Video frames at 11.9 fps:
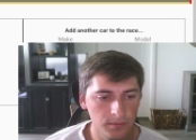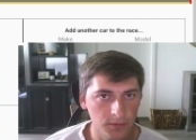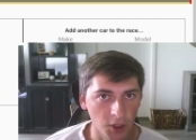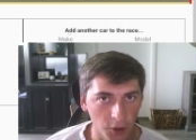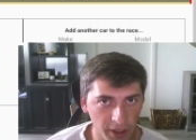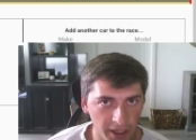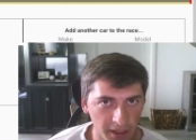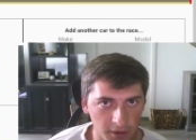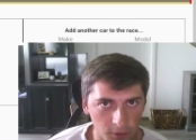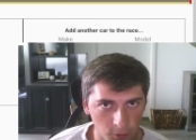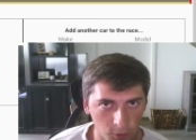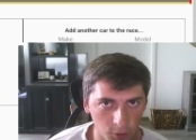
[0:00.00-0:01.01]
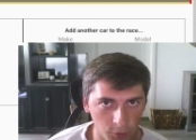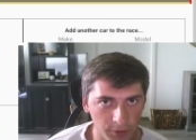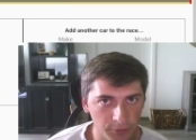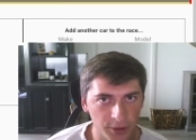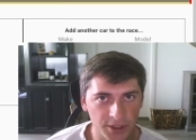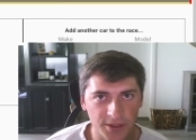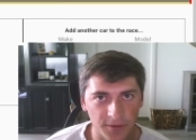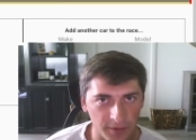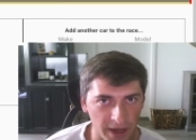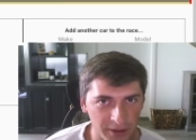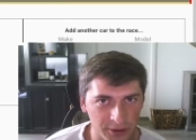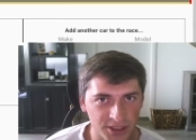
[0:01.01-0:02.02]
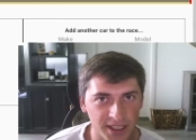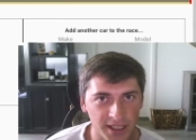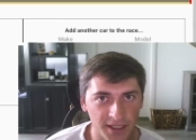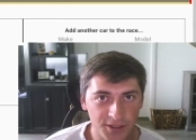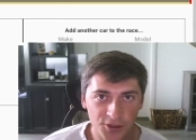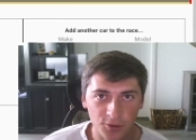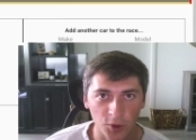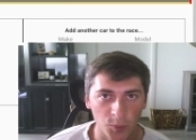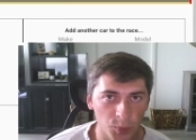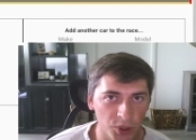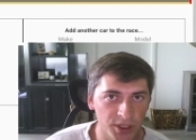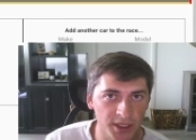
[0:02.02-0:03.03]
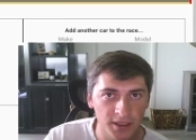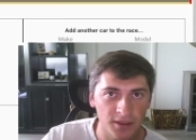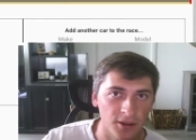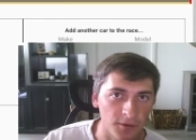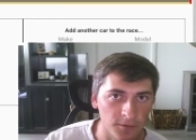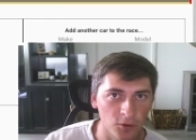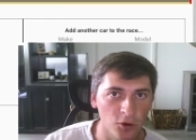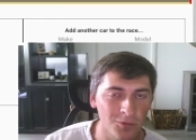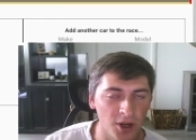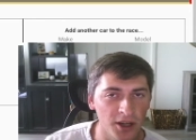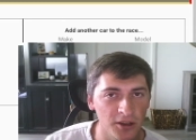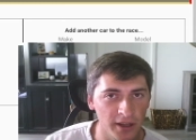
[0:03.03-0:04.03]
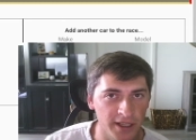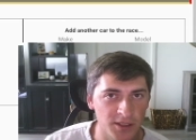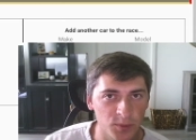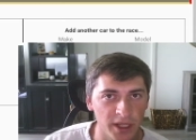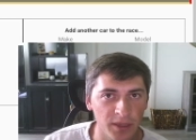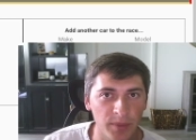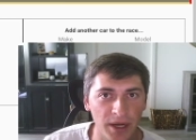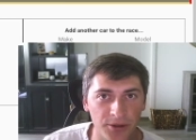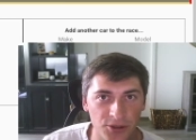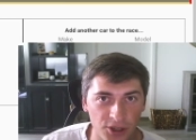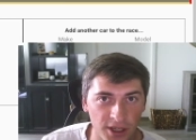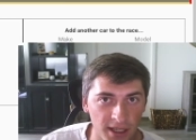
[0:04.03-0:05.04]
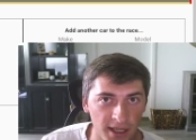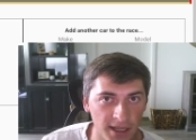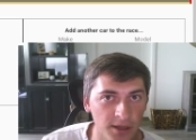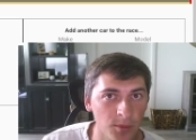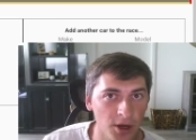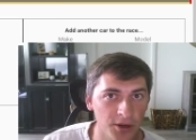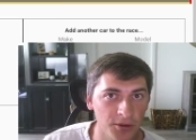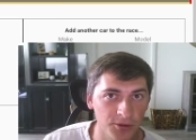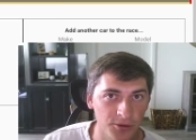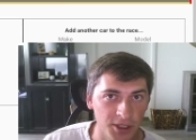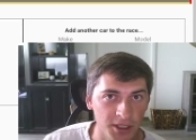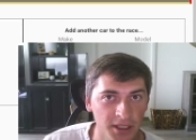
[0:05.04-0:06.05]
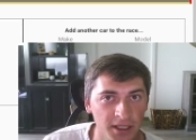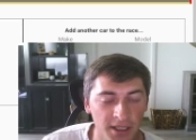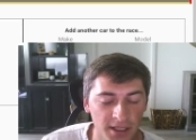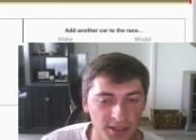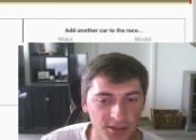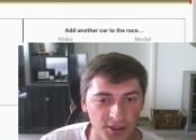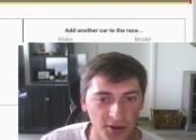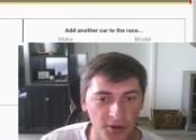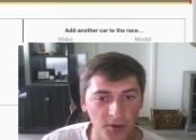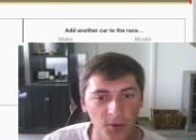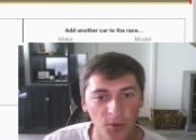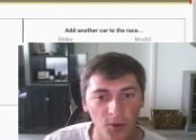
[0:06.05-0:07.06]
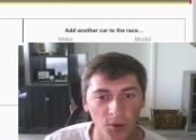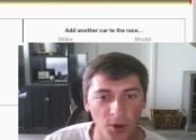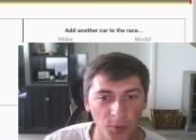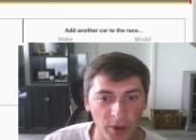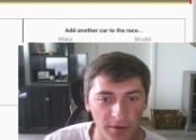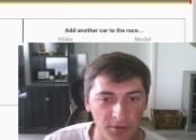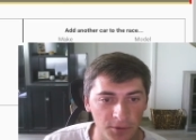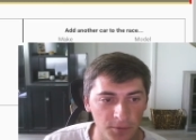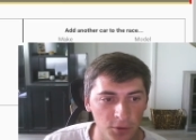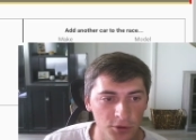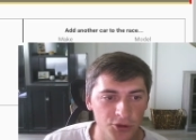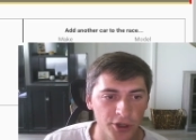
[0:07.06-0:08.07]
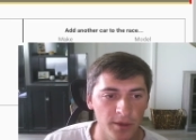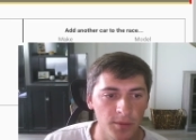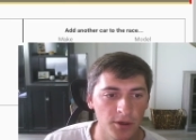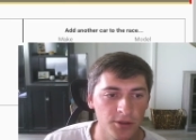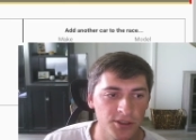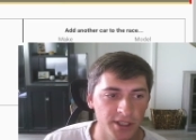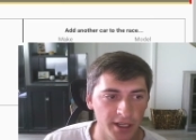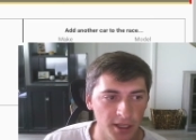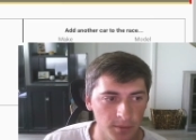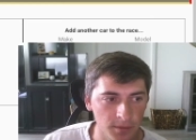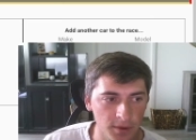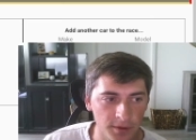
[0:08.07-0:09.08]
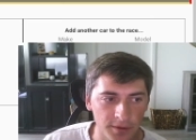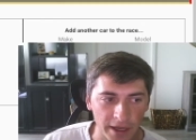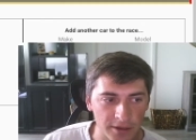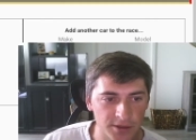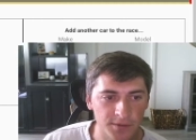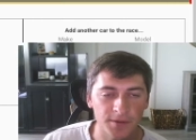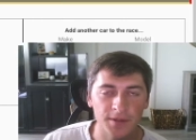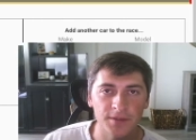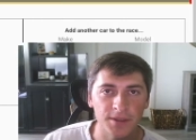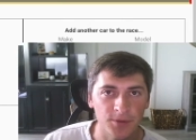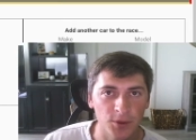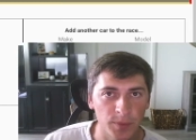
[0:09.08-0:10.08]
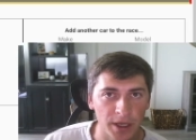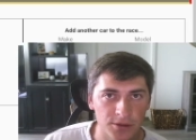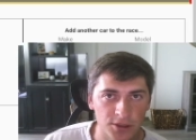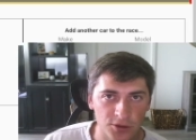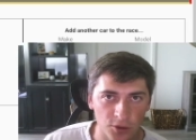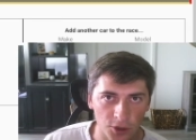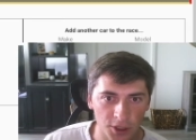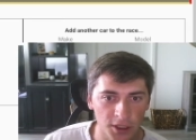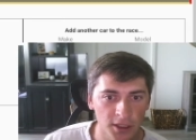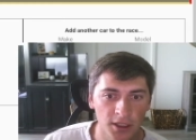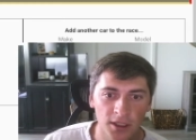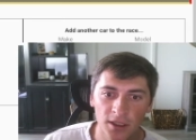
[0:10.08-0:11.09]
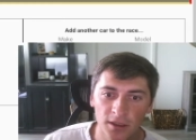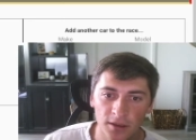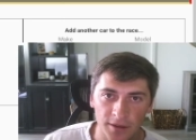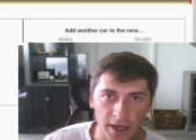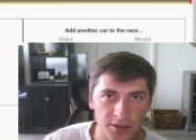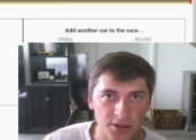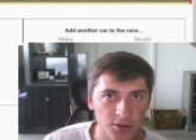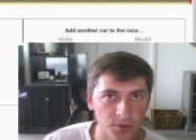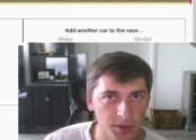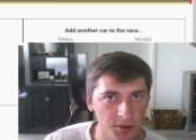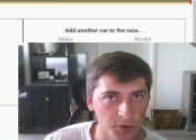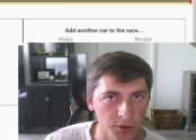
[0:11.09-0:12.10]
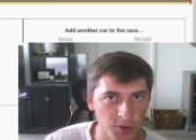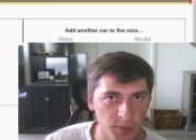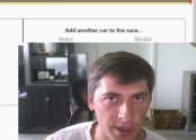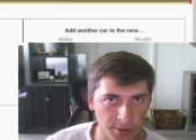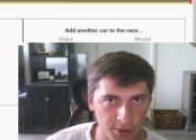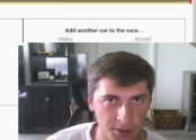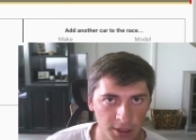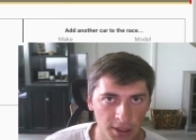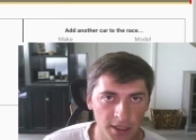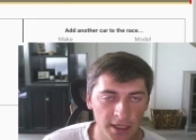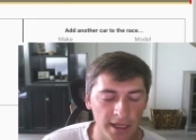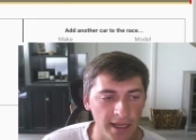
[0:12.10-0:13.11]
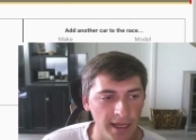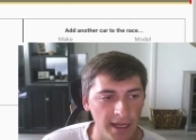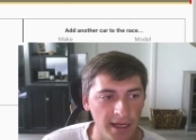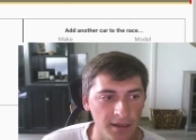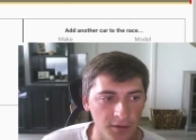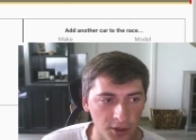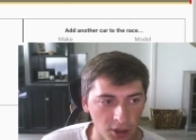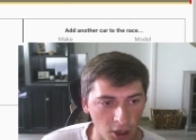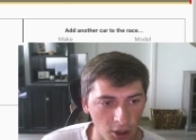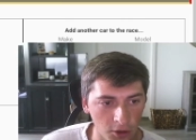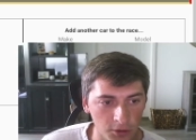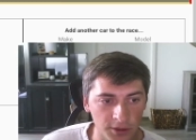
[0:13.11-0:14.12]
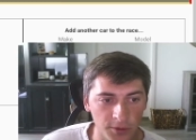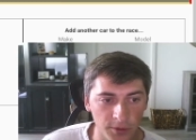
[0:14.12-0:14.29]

Okay, we've reached the final stage. We're putting the full Model S Plaid powertrain in a Model three. So We have the full tri-motor setup, one thousand fifty foot-pounds of torque, one thousand twenty horsepower, and the car only